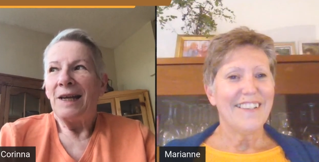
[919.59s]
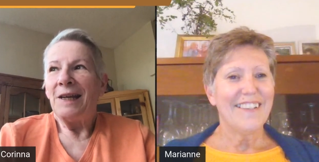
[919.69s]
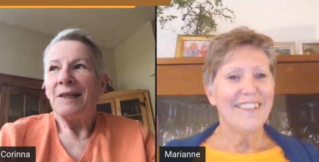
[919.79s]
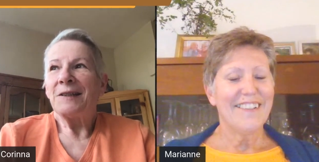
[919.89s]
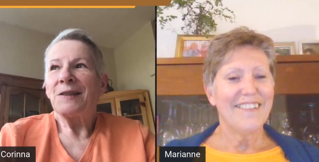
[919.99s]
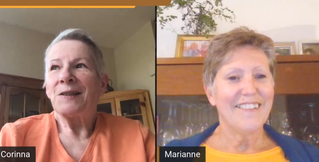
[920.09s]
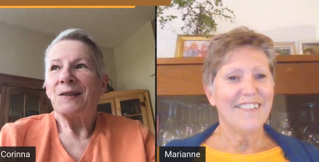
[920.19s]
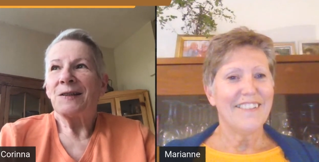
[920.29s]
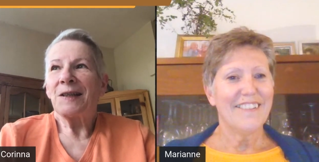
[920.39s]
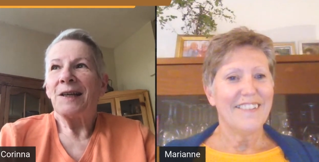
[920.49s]

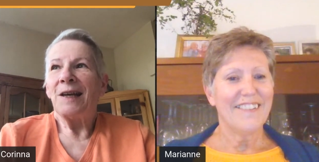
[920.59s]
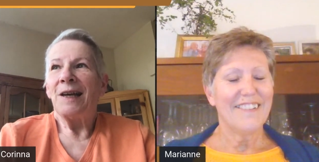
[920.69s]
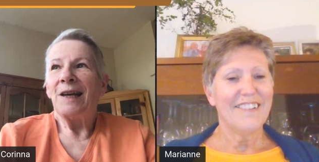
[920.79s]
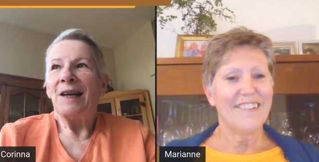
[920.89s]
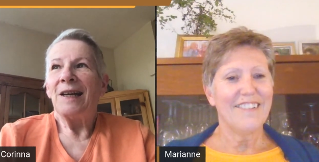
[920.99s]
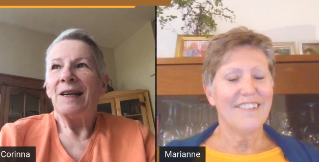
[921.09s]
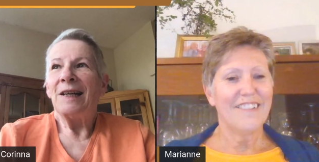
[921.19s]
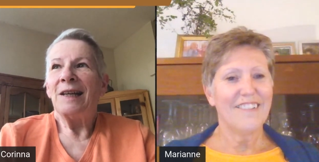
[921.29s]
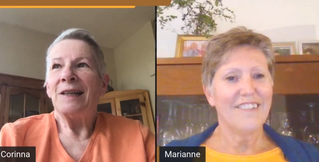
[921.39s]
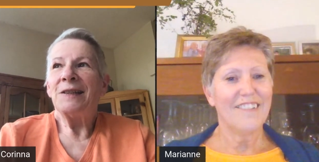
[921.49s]
Speaker 1: it's uh,
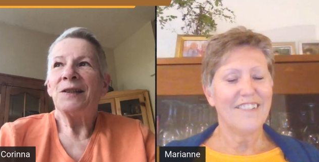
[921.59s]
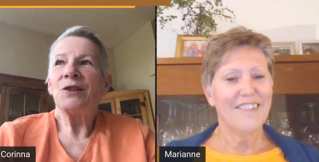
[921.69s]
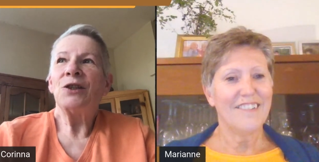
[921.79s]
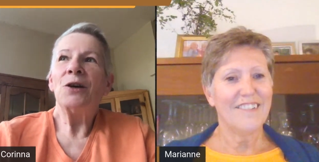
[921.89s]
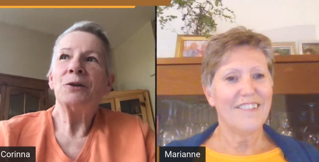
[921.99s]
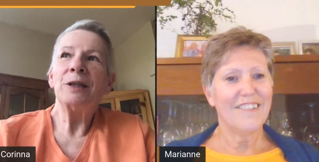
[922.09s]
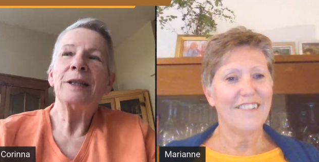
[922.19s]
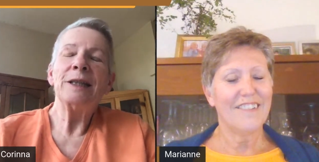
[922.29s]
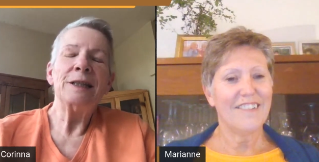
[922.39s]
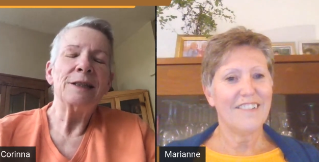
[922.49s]
it's a
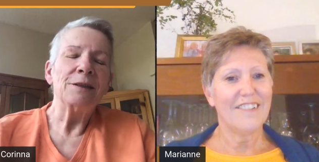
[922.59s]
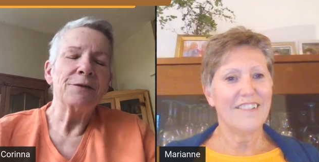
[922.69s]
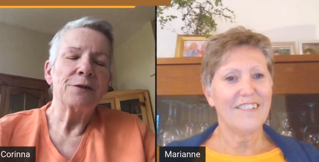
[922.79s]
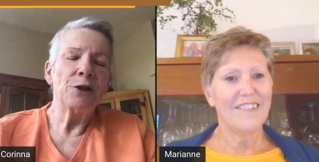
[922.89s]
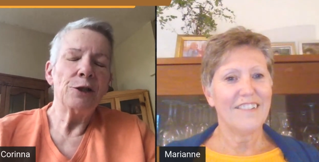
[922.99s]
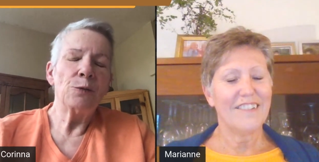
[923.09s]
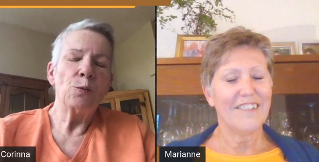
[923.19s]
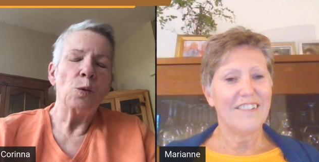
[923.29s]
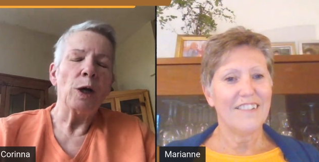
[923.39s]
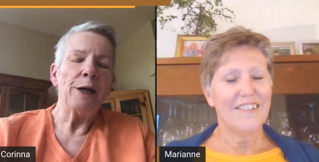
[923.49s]
totally different
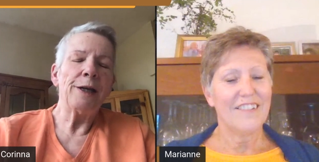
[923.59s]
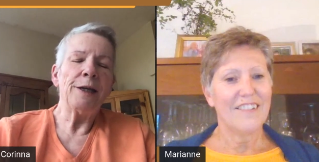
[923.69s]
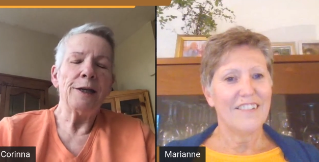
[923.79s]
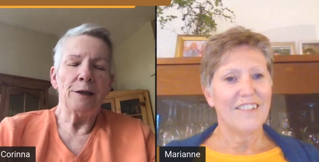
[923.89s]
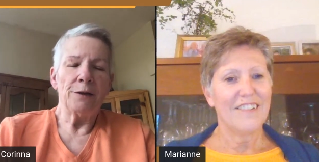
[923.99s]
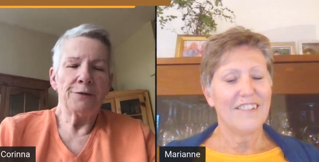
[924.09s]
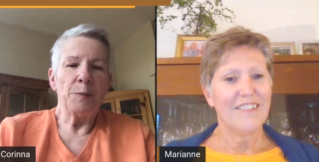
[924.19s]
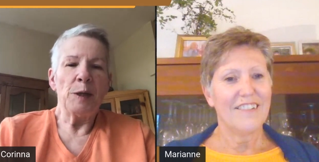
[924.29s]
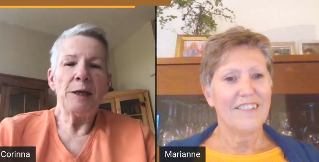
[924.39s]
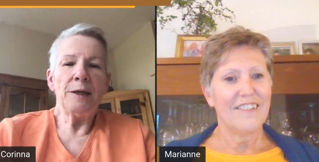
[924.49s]
way
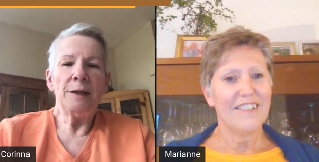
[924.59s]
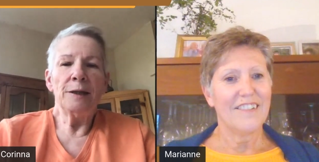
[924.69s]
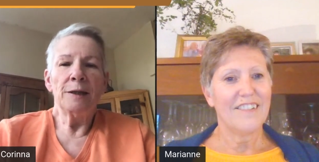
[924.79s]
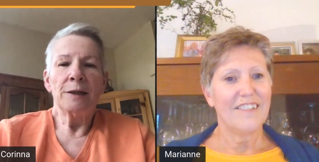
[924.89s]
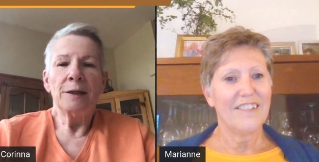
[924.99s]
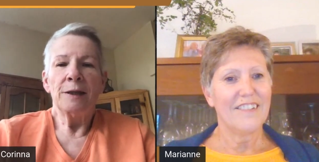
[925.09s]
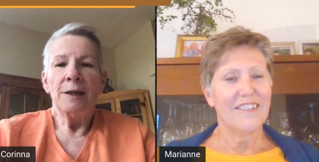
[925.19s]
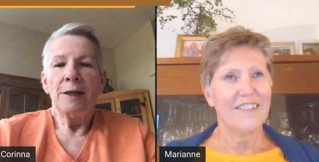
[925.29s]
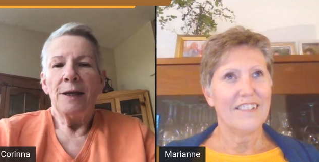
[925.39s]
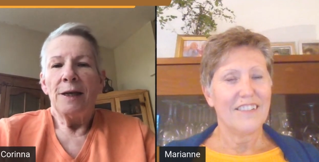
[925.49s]
of being
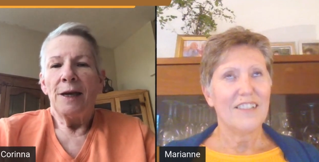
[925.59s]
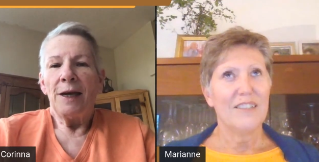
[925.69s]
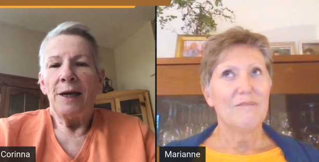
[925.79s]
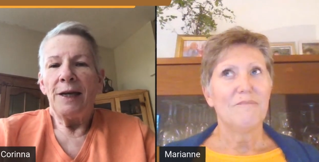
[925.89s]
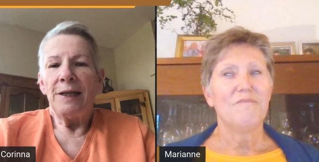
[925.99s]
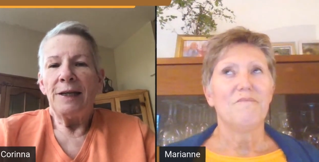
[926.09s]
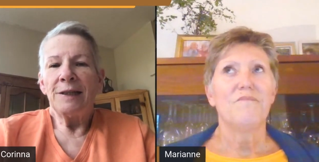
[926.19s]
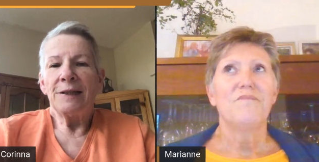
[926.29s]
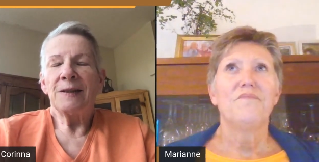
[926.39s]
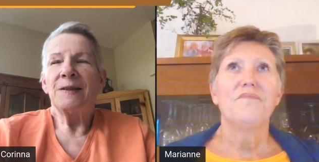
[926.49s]
and
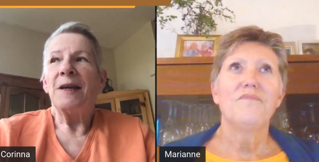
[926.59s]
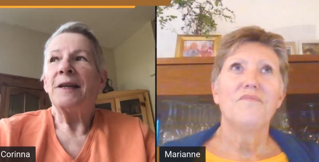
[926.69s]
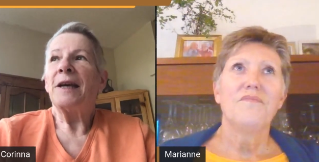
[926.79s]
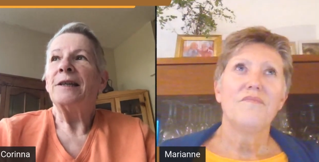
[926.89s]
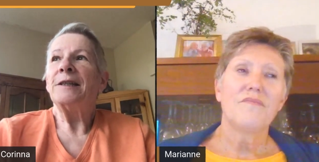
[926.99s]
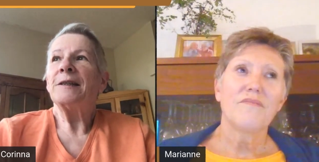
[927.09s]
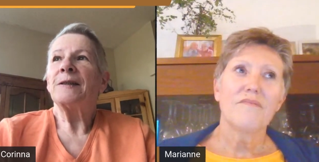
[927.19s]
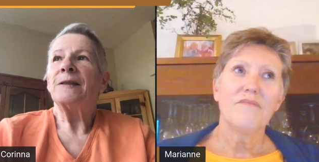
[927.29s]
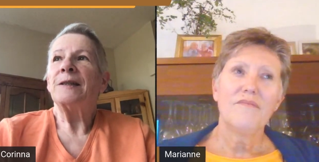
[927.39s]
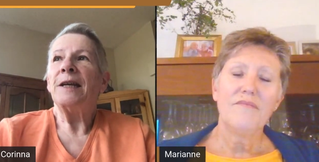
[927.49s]
it's that
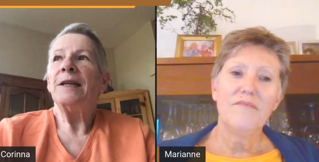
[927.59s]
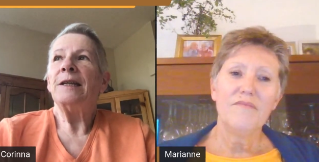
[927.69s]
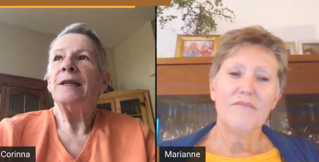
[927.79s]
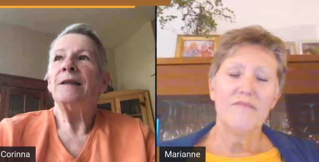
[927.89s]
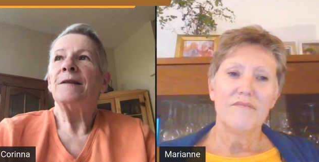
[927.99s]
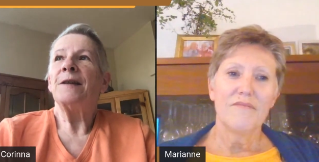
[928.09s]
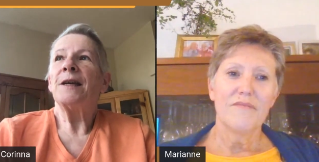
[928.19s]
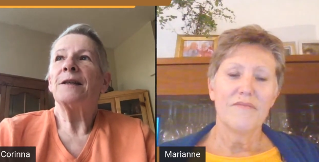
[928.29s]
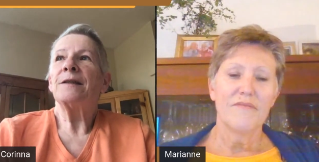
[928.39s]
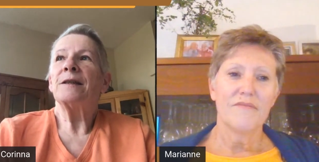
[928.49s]
understanding
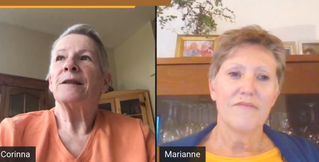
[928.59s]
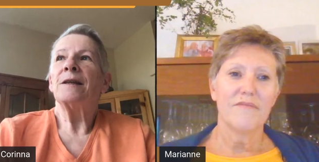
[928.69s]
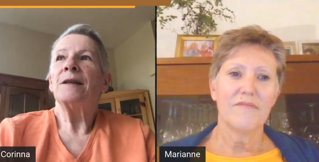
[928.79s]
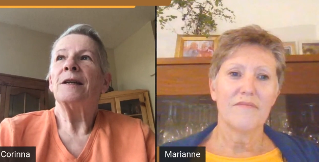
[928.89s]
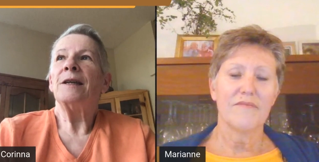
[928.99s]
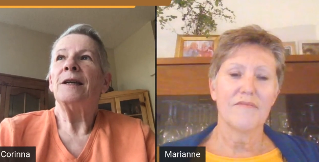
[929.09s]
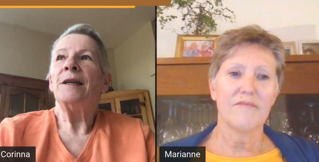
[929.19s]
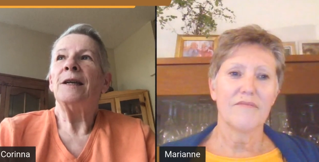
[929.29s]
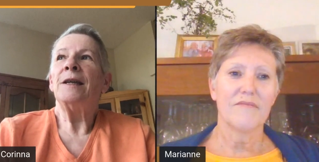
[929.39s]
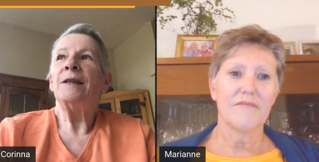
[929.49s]
that
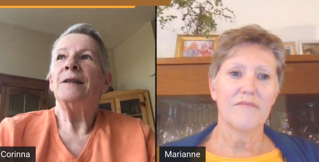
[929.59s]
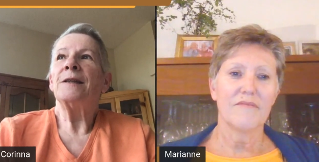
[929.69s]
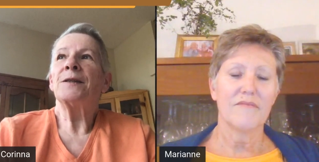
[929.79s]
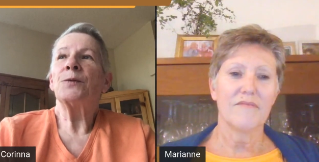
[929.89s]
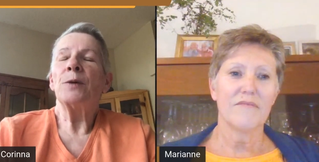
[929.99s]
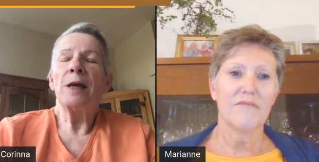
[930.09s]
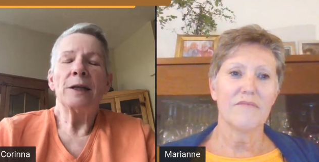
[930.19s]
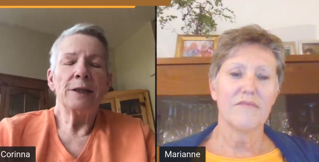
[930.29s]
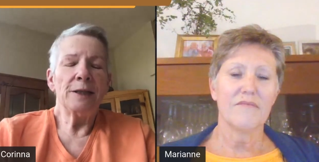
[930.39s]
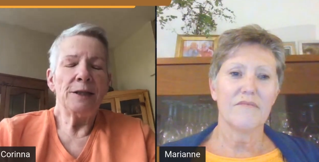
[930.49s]
in this
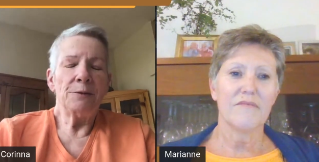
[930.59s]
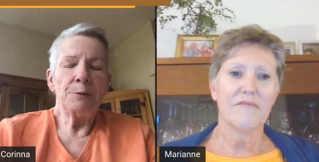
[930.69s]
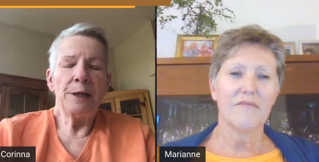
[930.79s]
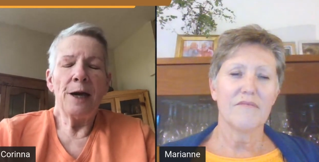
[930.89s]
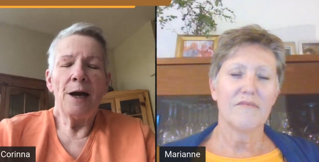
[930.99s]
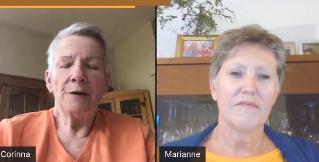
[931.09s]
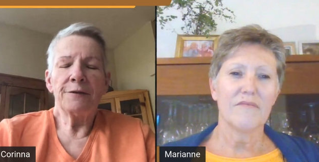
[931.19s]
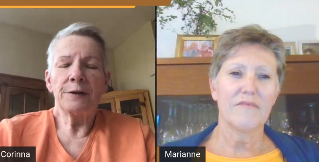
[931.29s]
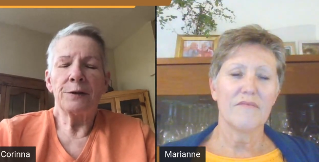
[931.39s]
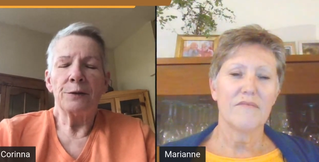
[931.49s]
reality we
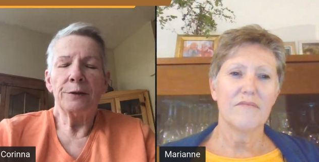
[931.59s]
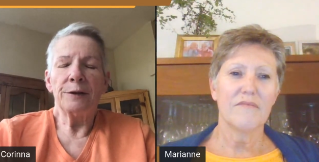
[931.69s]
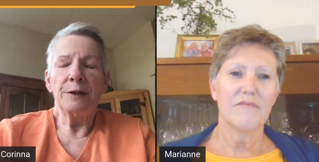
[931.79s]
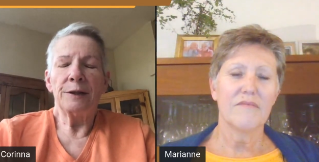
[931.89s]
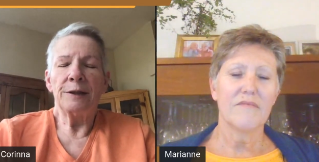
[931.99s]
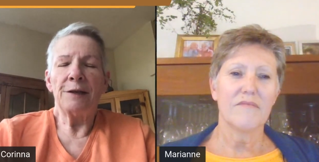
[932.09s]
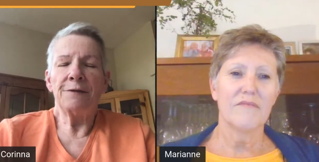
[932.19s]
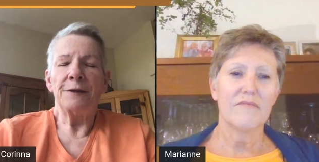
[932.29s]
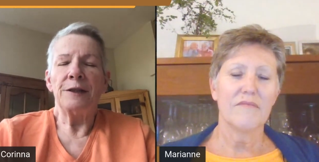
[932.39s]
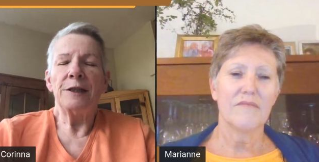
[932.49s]
have certain
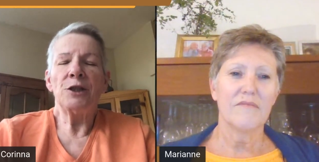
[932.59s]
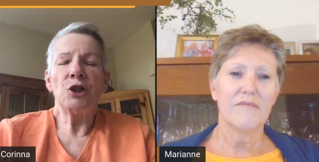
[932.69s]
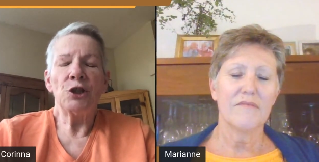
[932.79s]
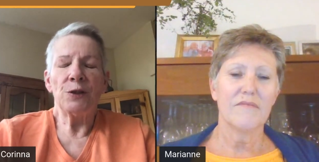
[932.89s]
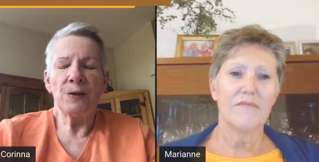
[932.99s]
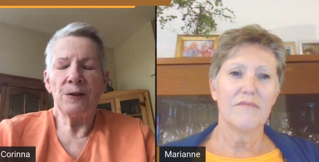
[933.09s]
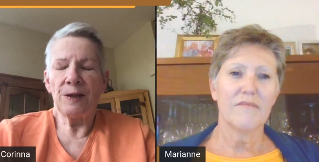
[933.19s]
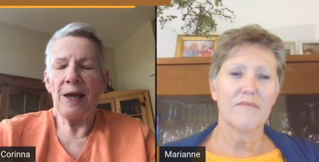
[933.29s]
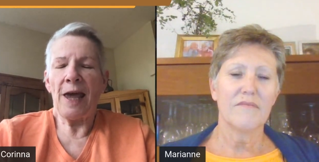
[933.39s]
definitions